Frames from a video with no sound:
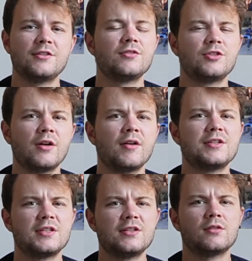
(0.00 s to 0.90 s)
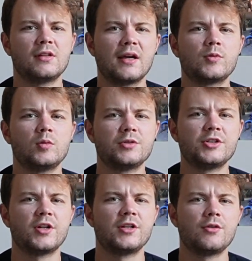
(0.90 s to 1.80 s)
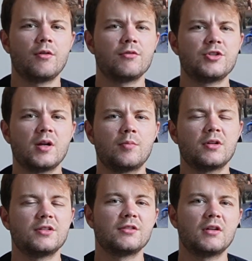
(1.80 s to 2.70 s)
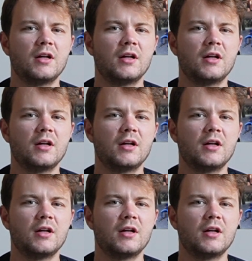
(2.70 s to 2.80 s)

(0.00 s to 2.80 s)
generates decent capital appreciation through share price.